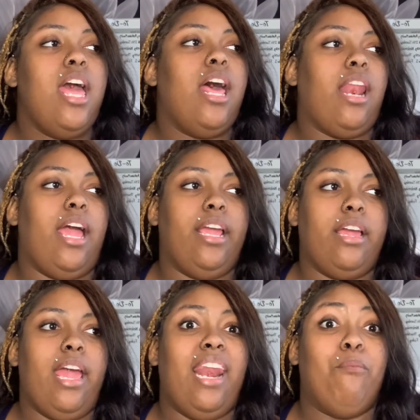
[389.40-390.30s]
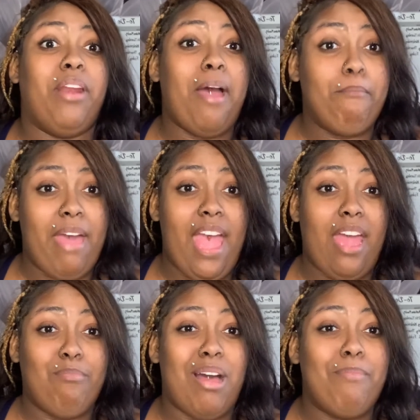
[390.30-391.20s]
Like, and then when I'm
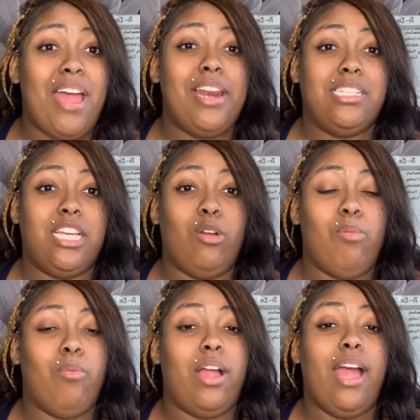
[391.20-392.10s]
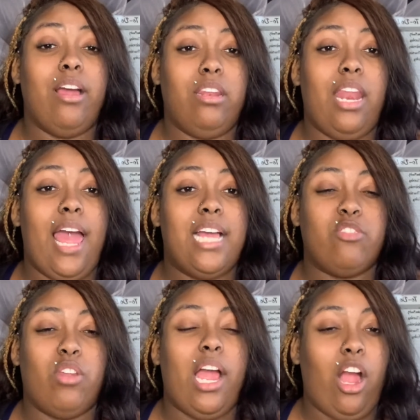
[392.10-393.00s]
mad, my madness can last
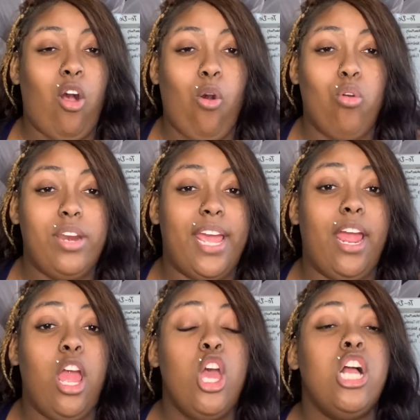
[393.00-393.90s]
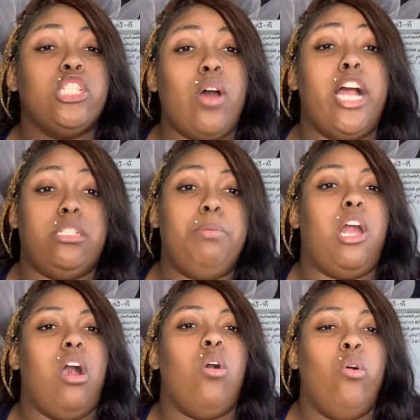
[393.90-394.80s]
for like a whole day. So I just be
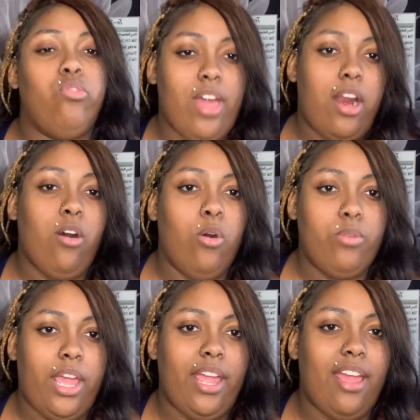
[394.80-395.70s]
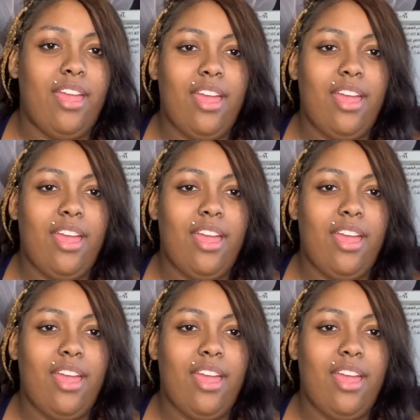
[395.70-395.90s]
cold that whole day.